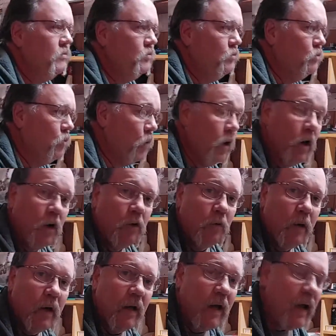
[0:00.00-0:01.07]

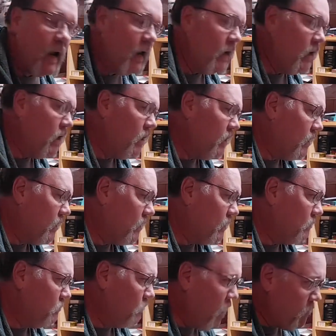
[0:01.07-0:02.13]
Really handy.
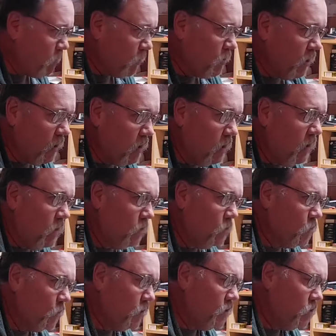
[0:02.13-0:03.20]
Not particularly on the
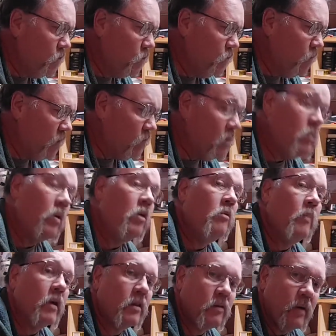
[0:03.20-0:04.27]
22-250, but on
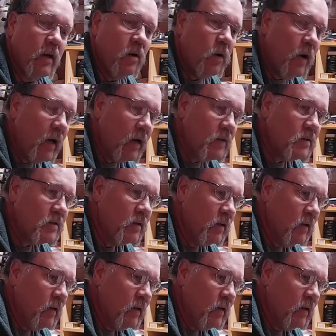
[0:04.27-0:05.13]
my 308s.